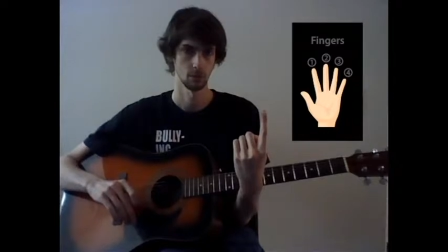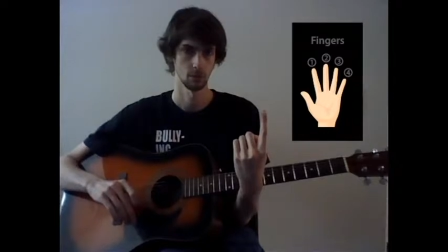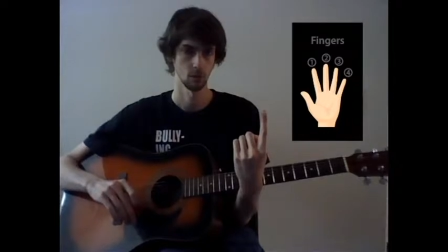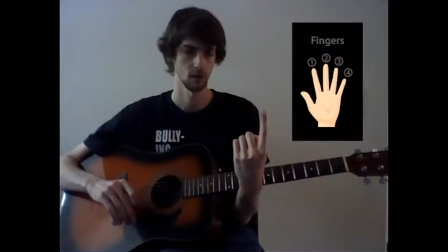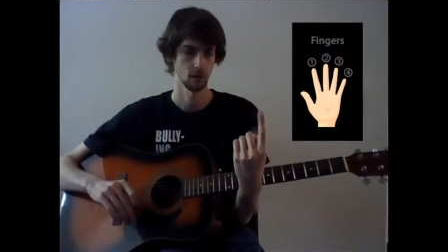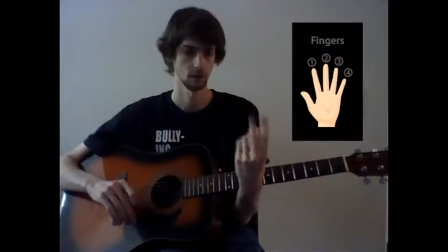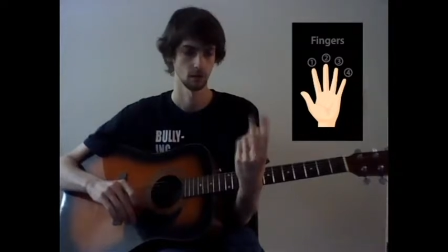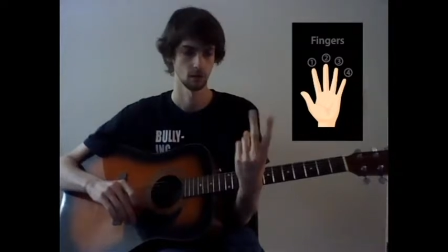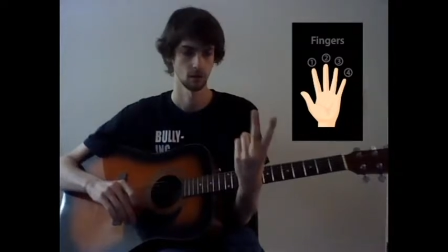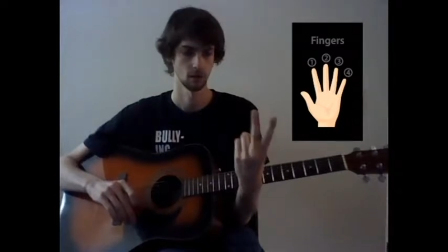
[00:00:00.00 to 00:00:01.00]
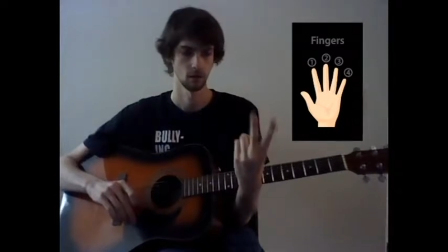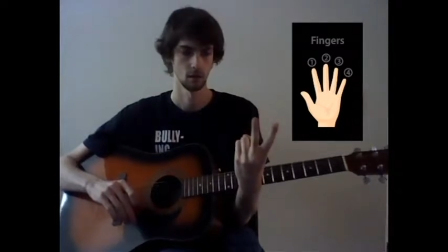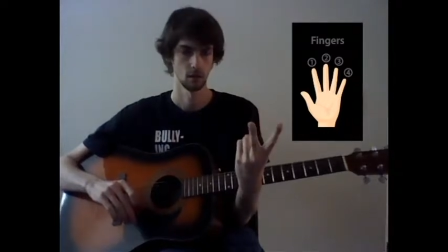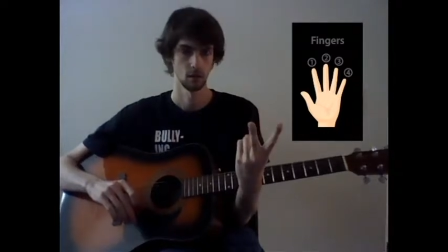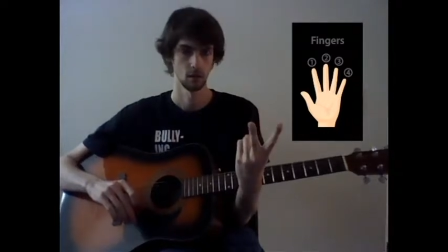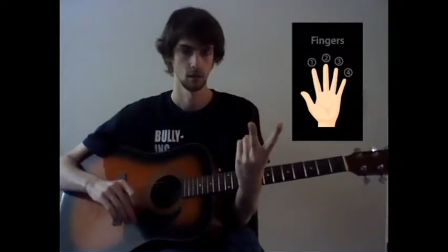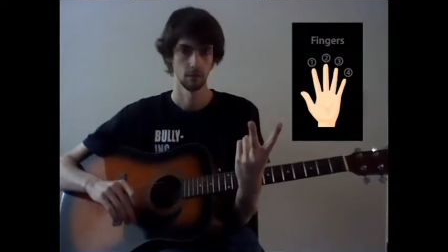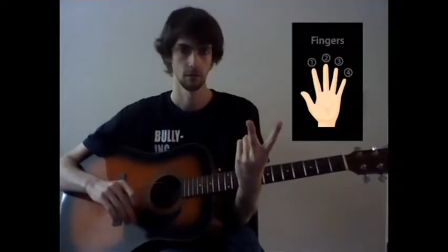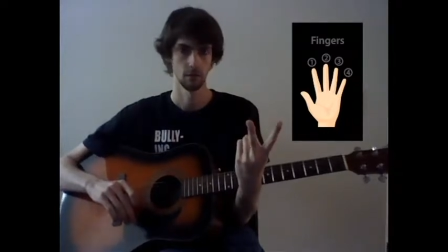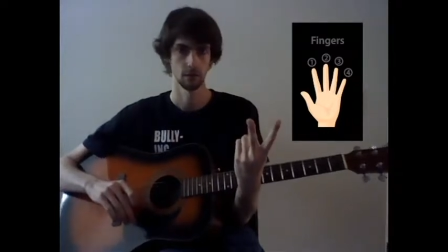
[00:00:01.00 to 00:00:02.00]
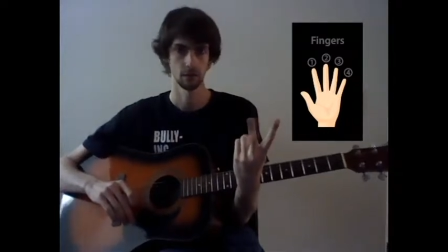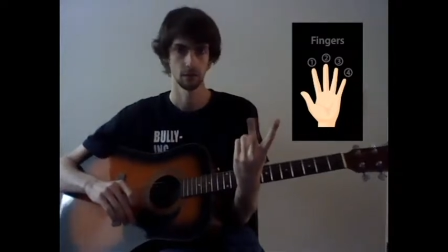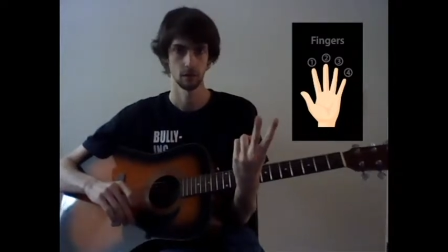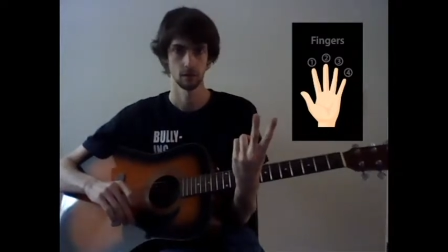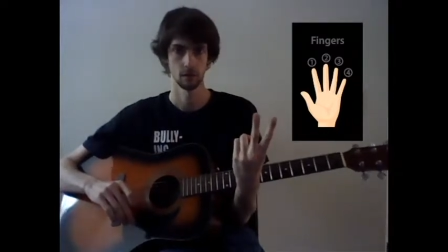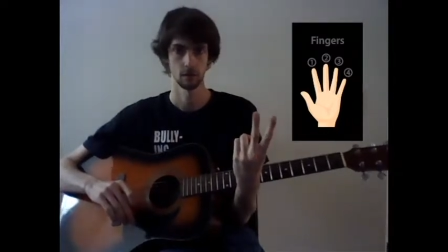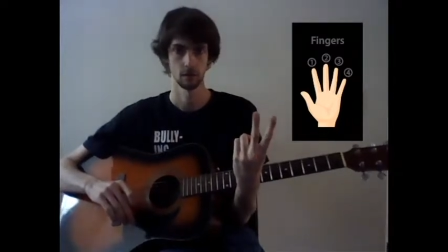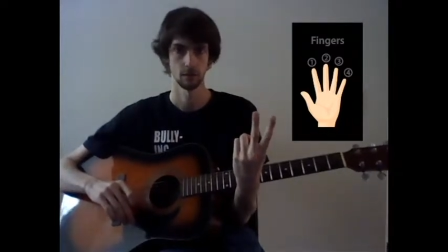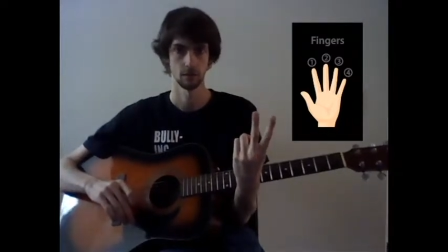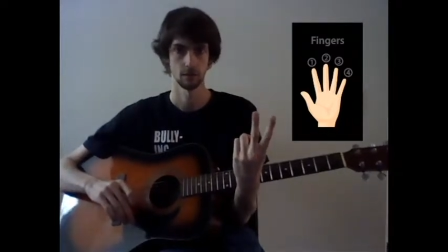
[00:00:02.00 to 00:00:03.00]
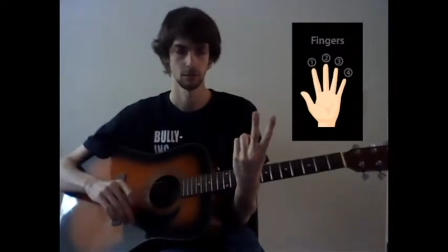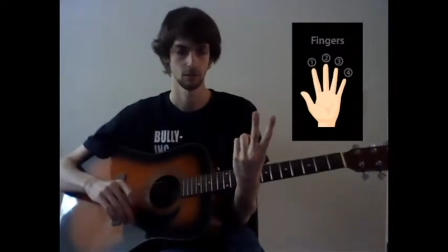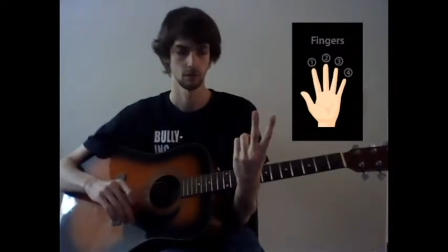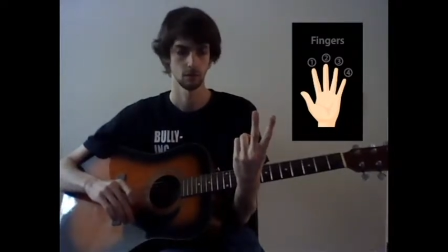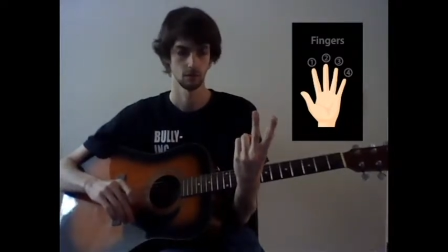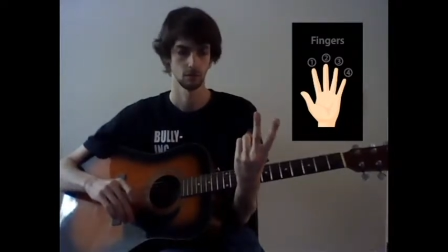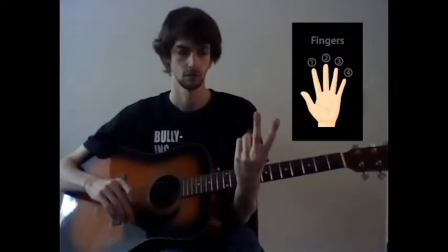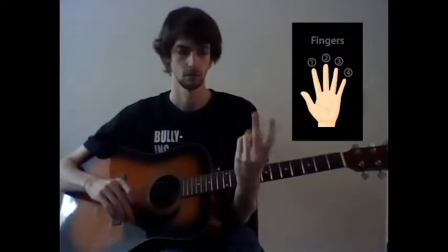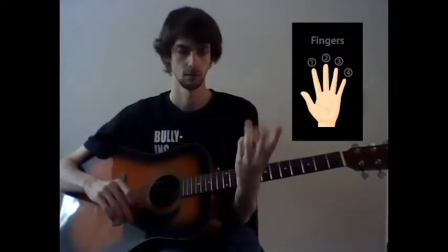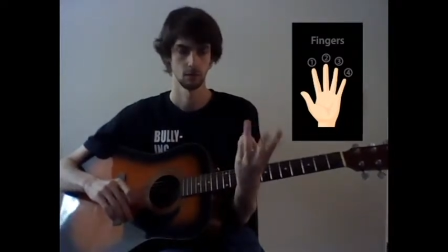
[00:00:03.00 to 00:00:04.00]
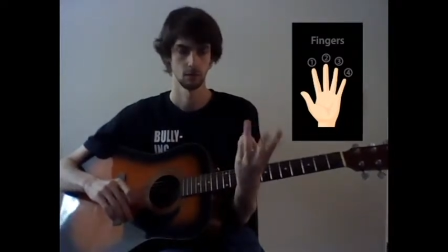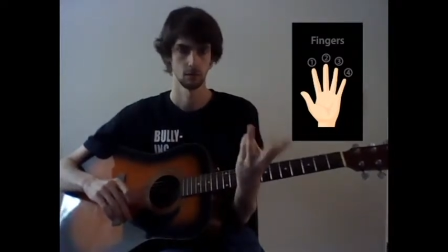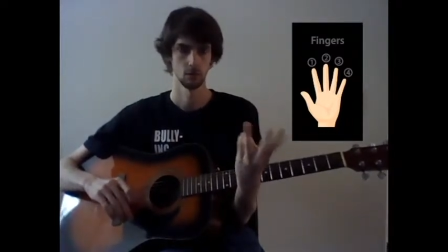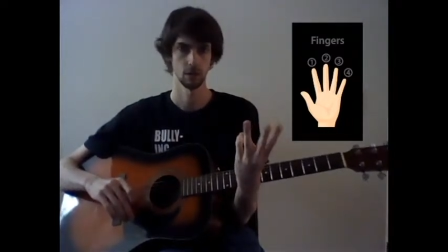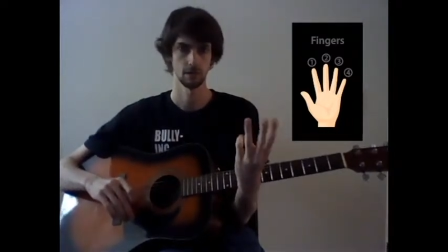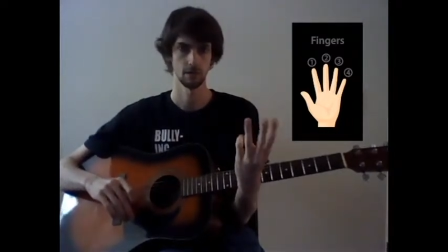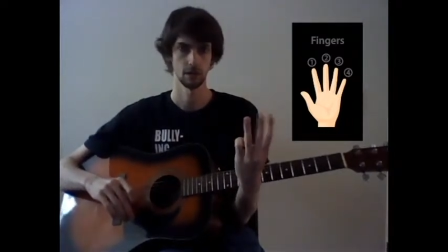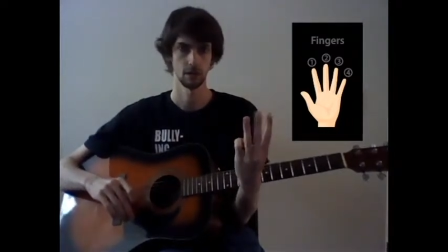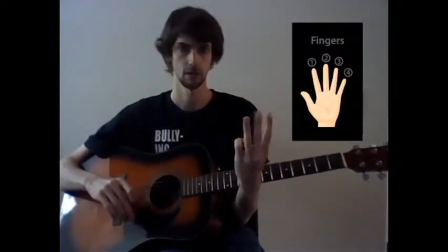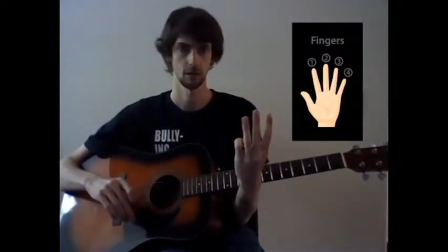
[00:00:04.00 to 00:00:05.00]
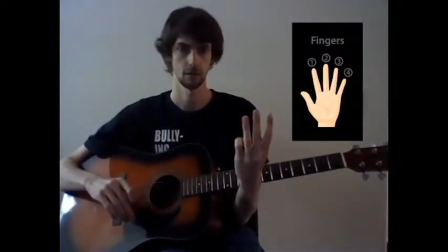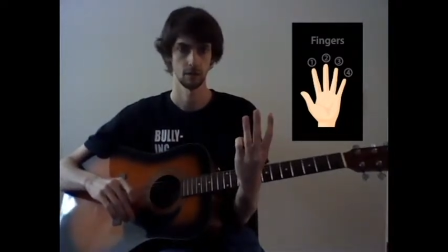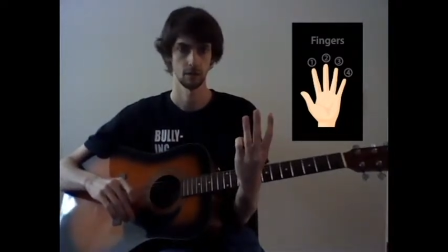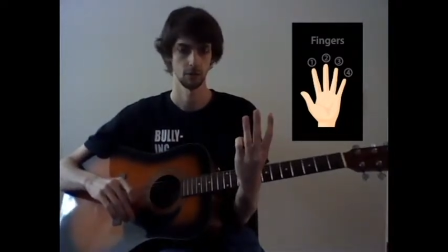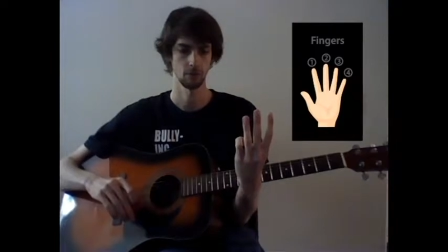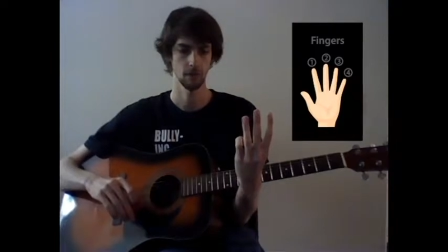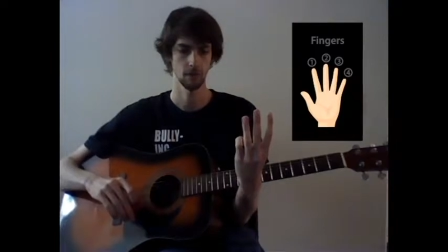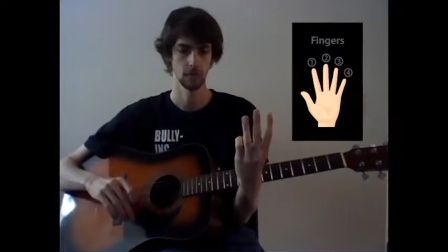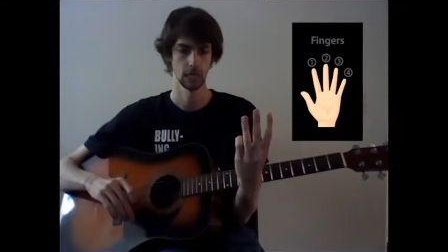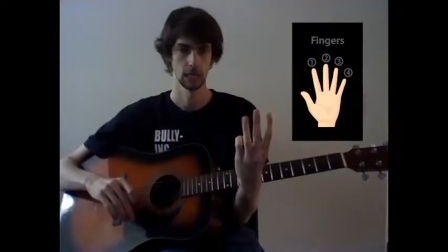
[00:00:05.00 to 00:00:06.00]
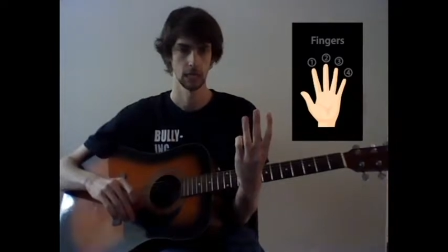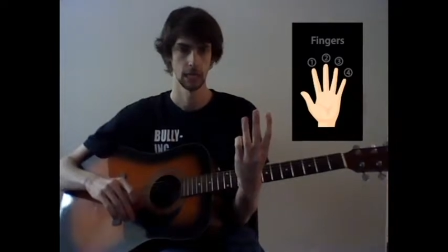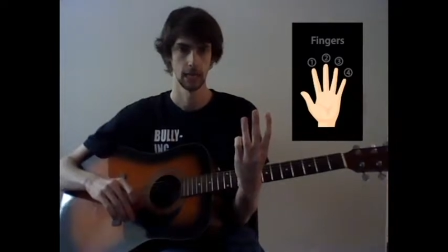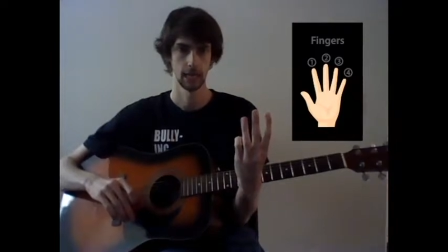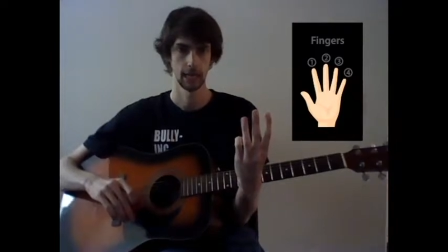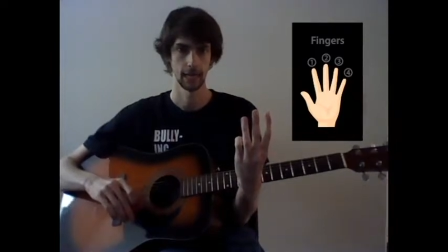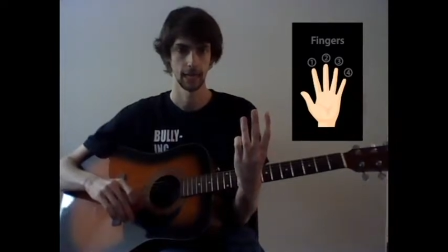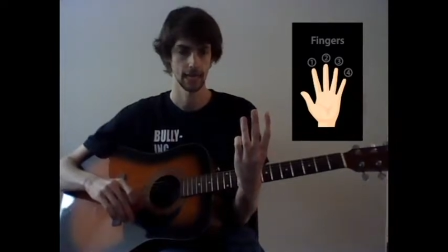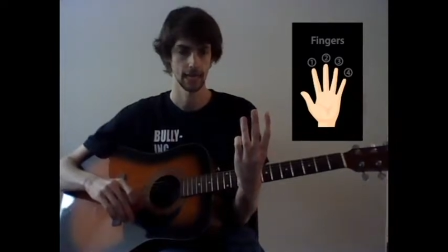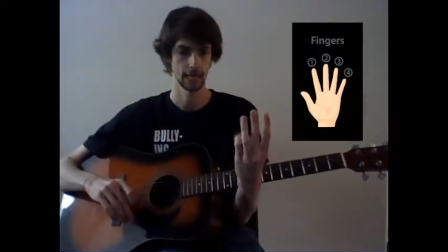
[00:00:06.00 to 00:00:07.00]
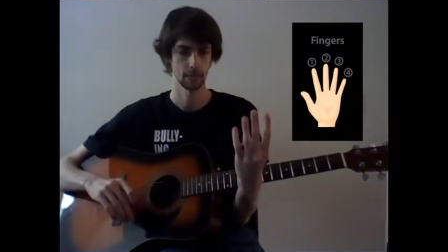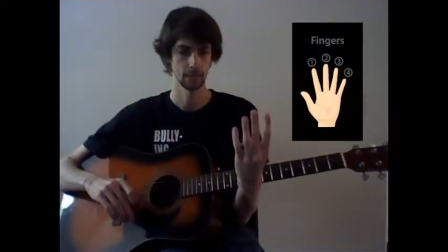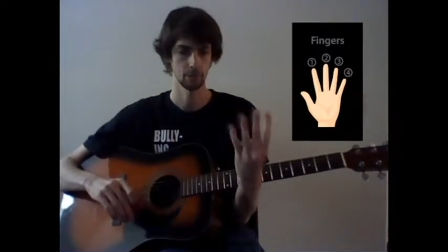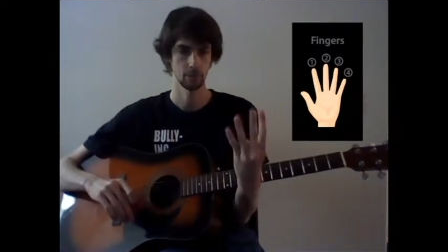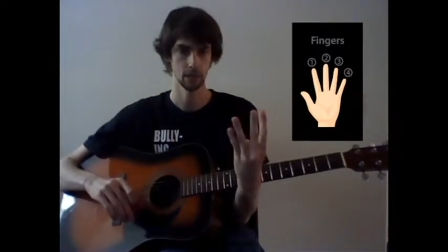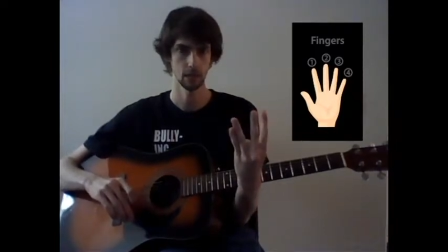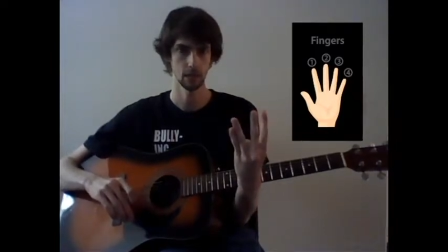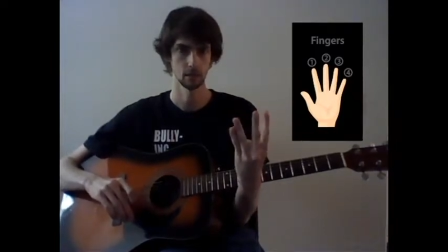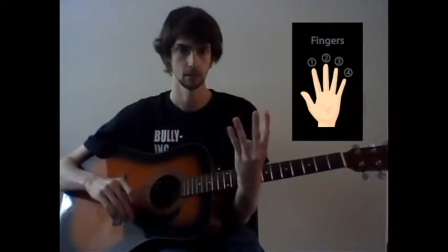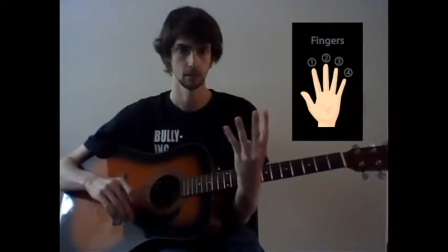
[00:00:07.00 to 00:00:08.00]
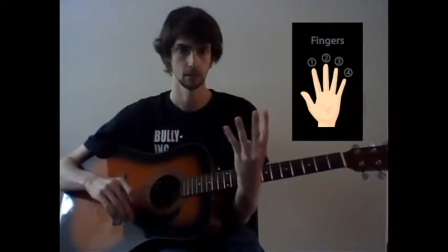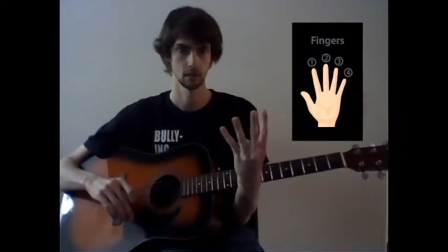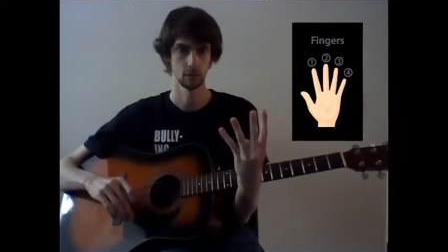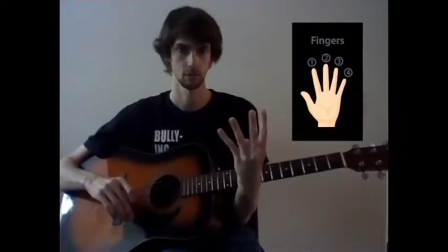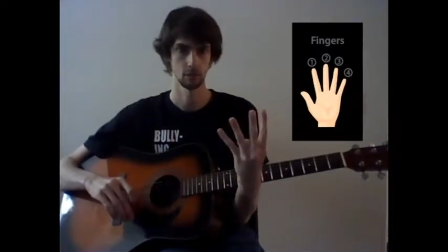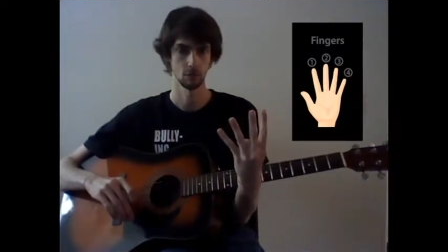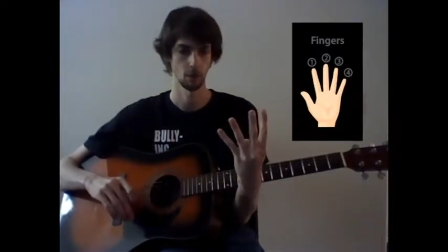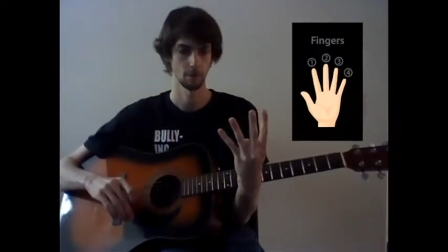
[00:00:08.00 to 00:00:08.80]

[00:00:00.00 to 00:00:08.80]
1, middle finger, number 2, ring finger, number 3, and pinky, number 4.